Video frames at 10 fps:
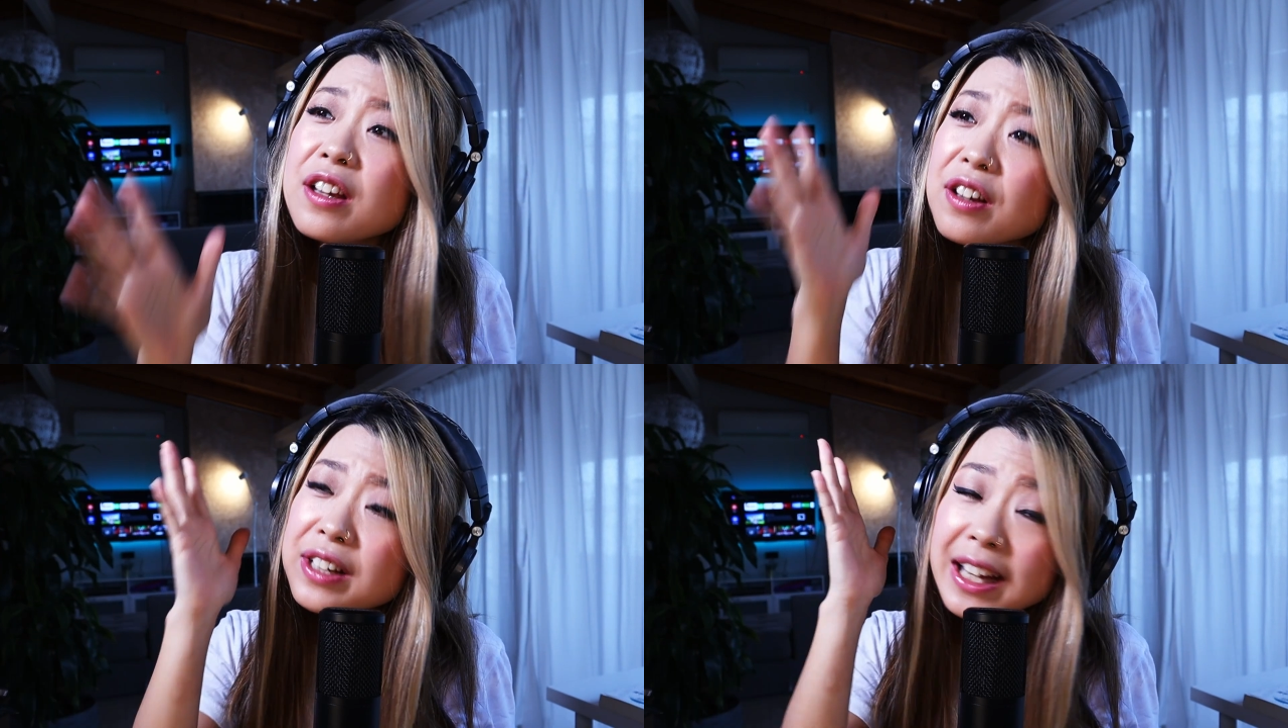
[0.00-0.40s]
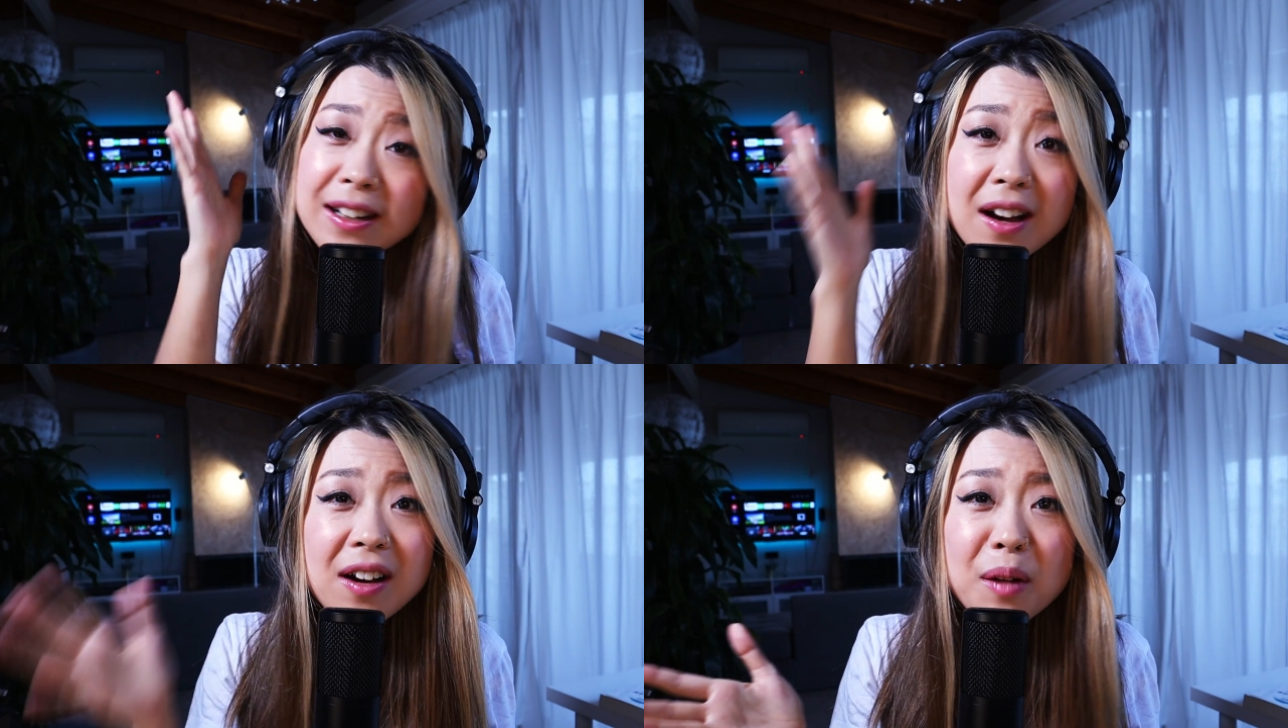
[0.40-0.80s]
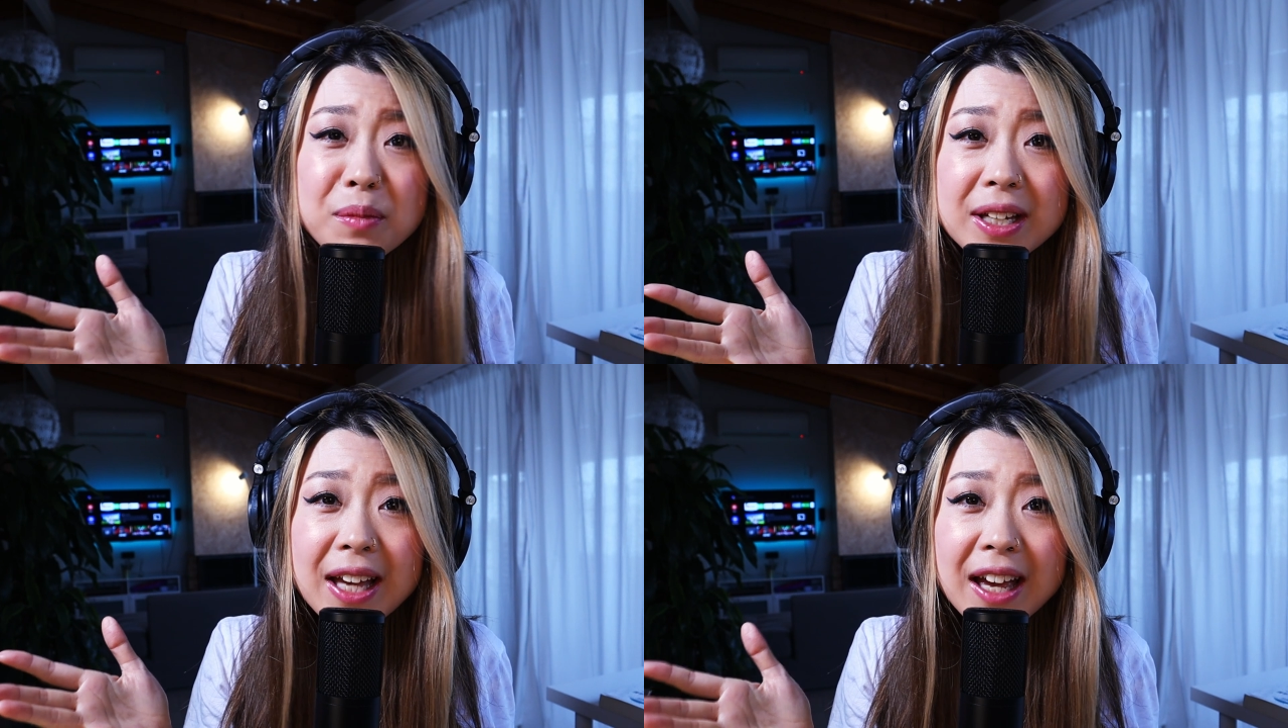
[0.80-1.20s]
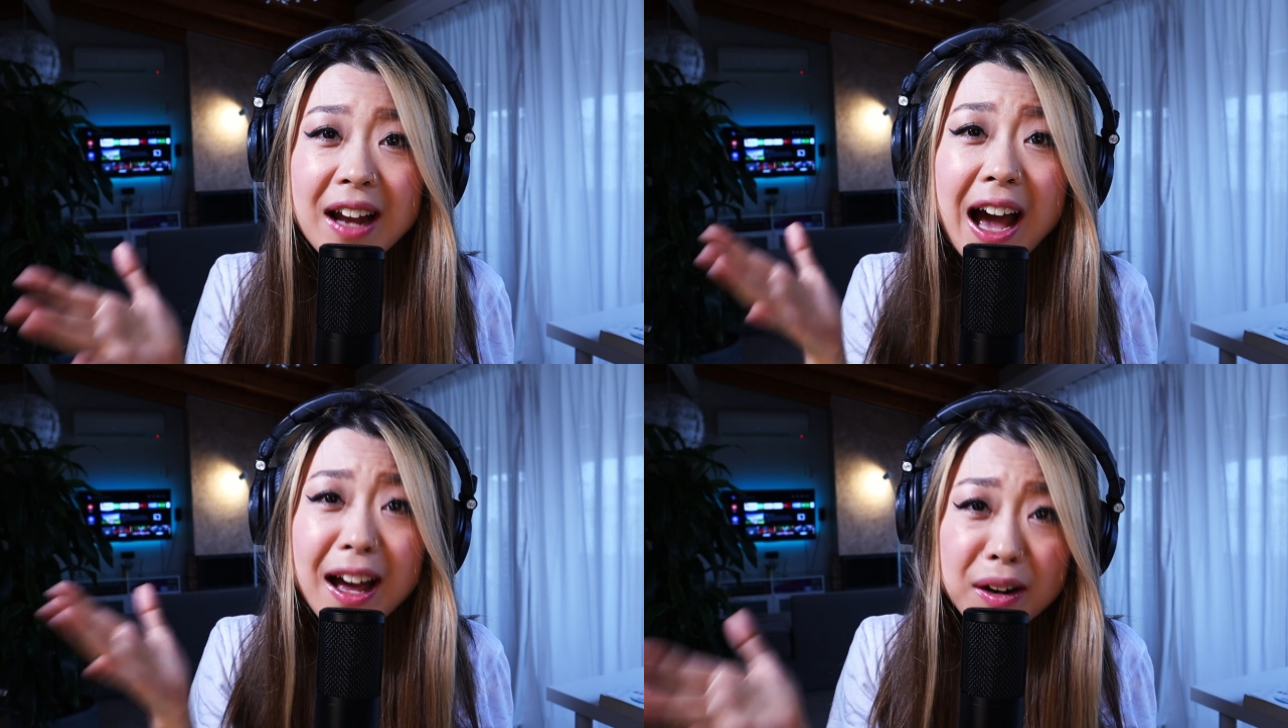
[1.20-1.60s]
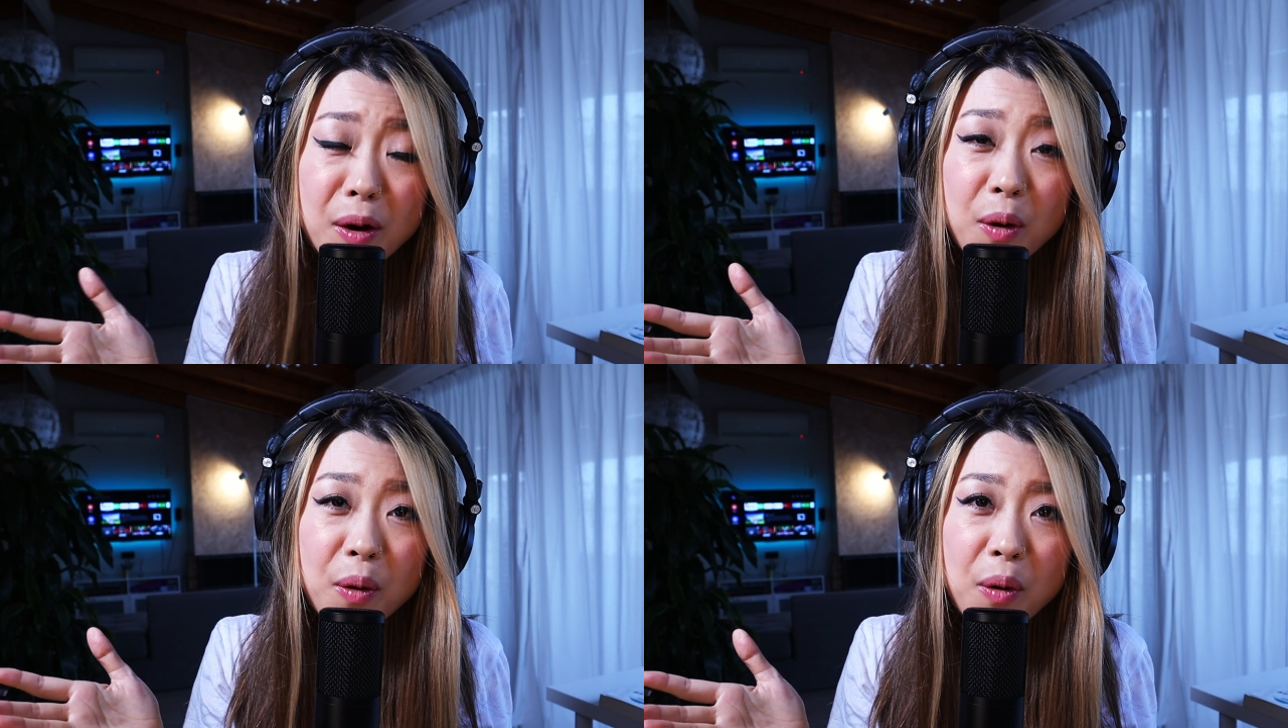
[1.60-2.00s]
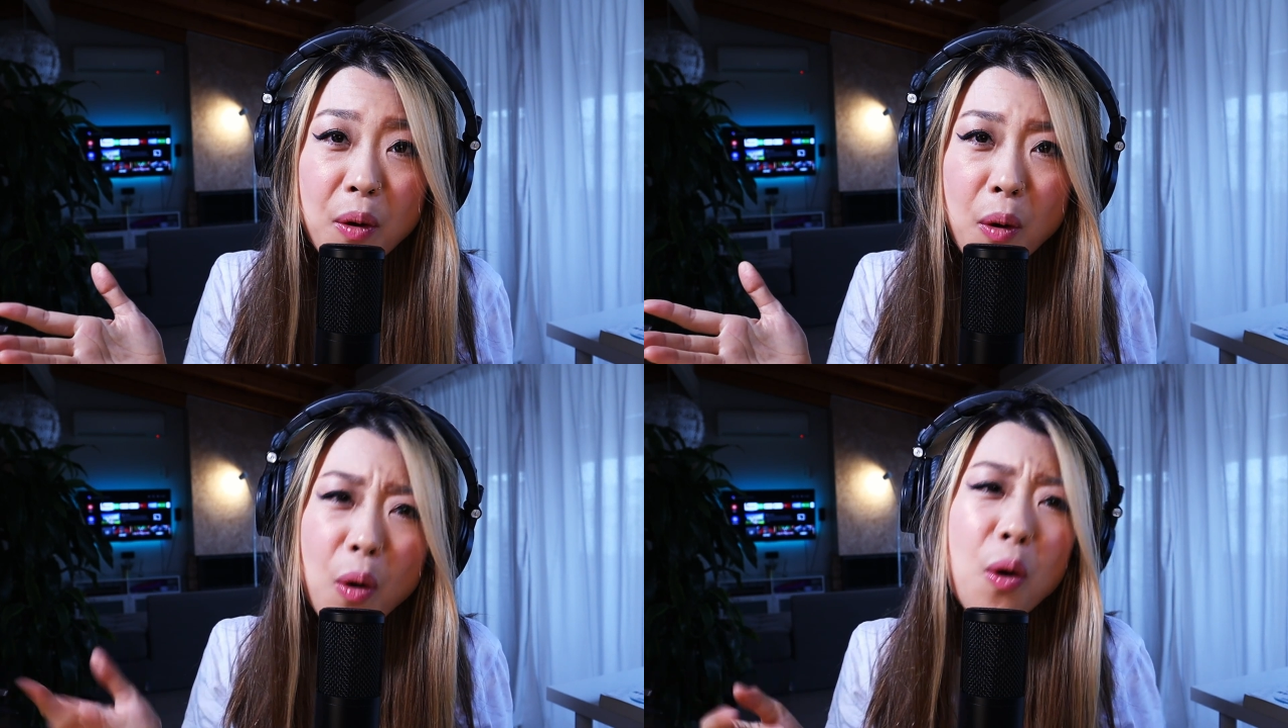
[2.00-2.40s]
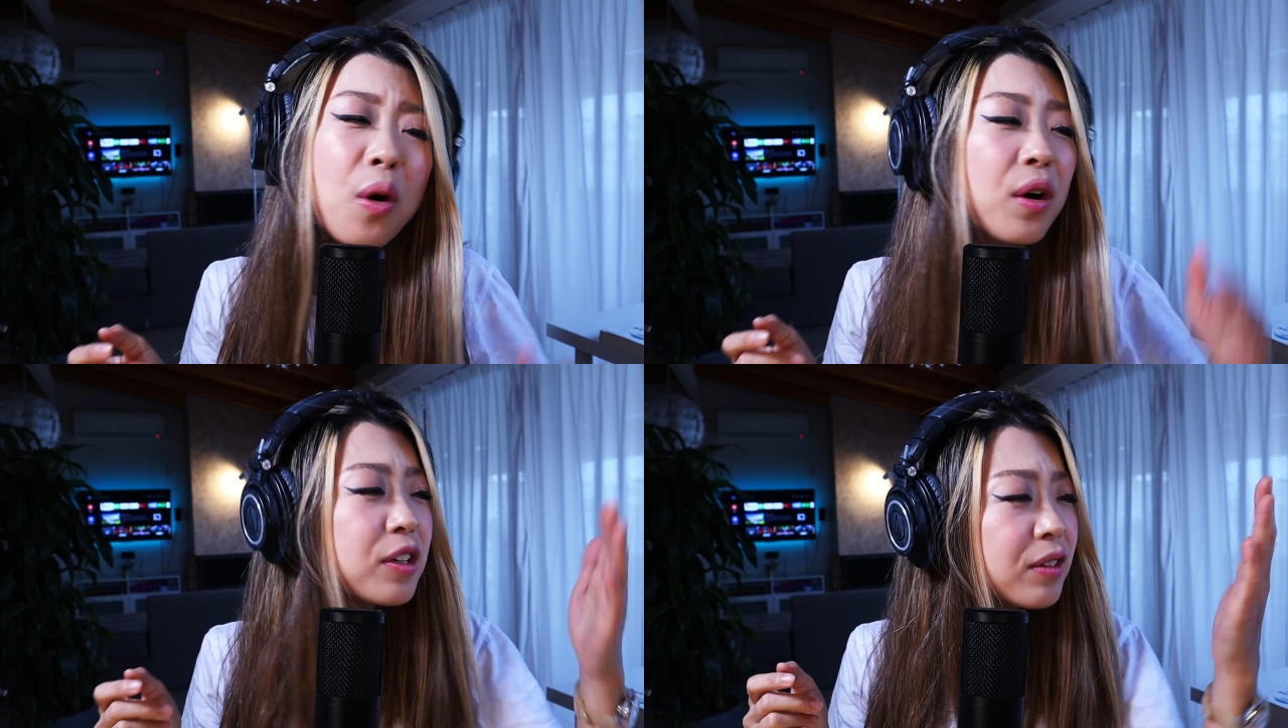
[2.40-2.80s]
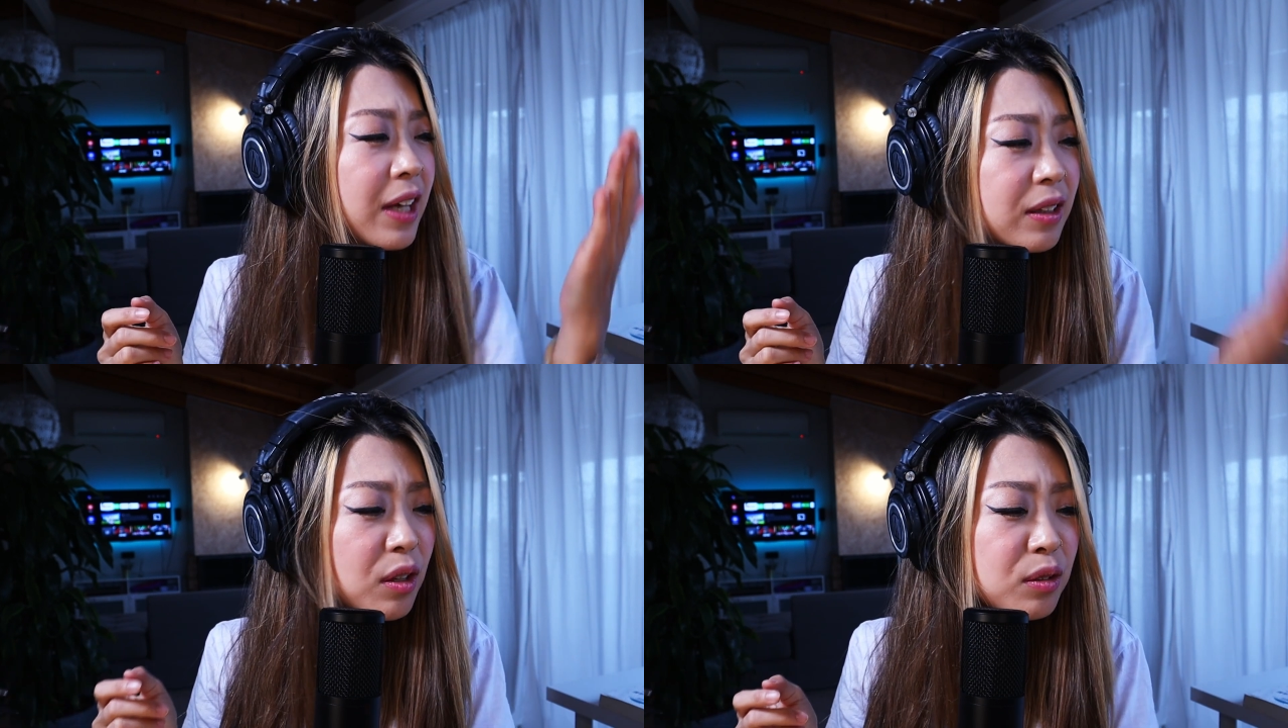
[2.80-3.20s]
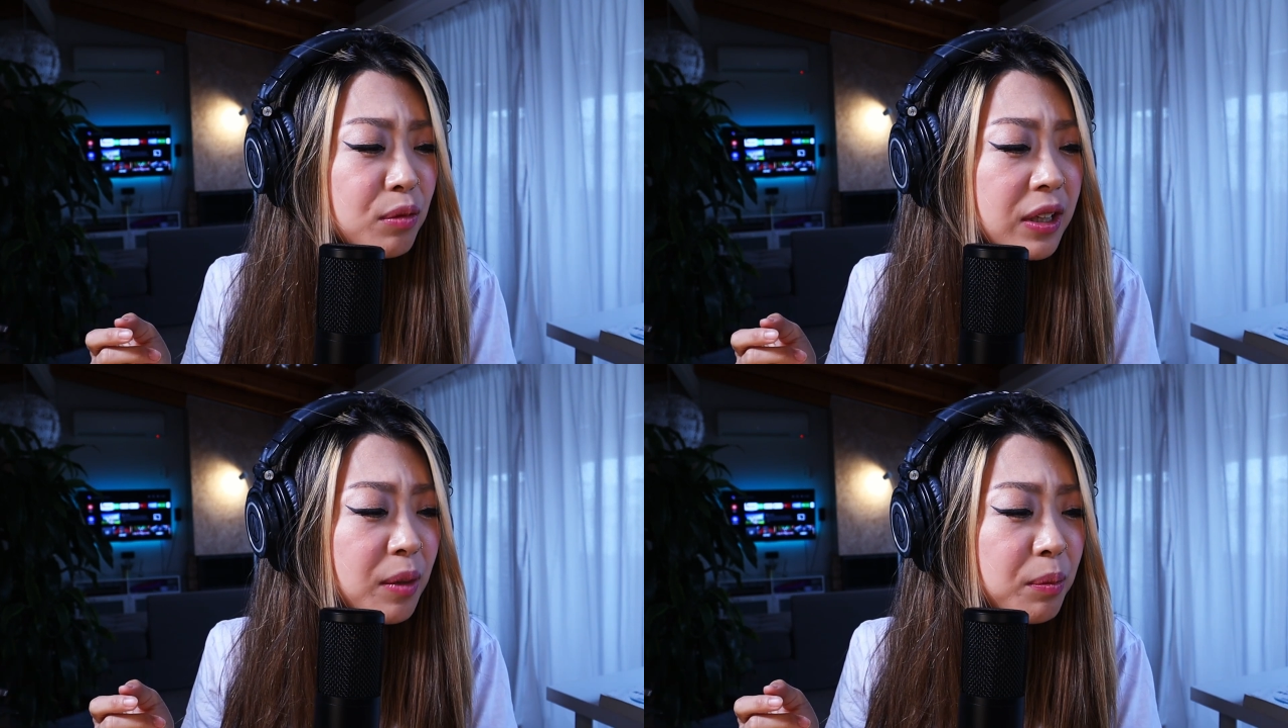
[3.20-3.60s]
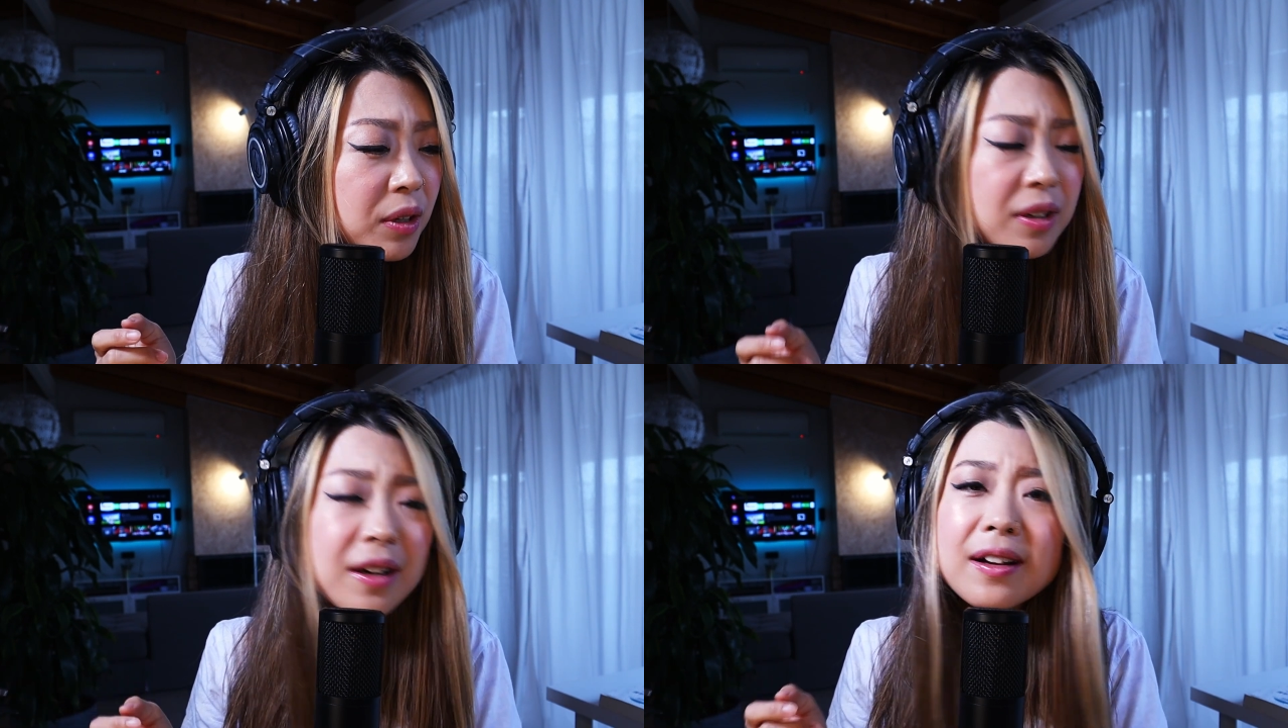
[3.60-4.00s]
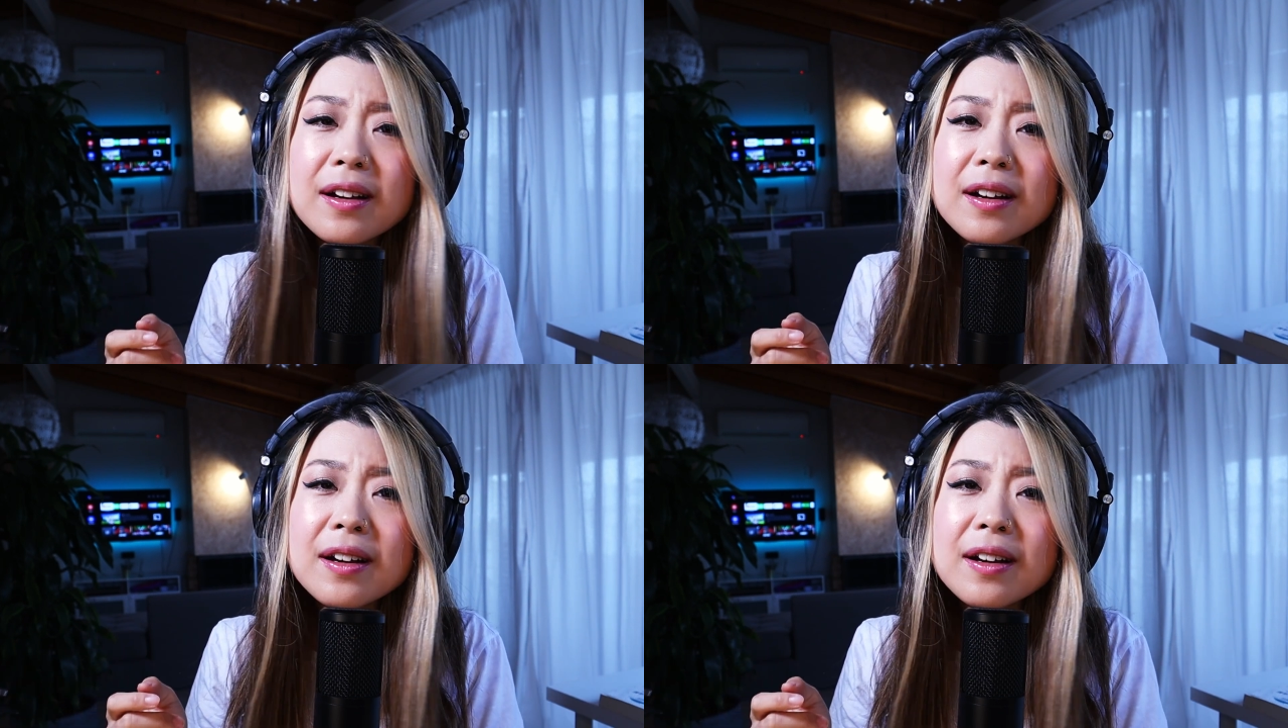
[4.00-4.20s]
You cannot communicate at all or you cannot read a book.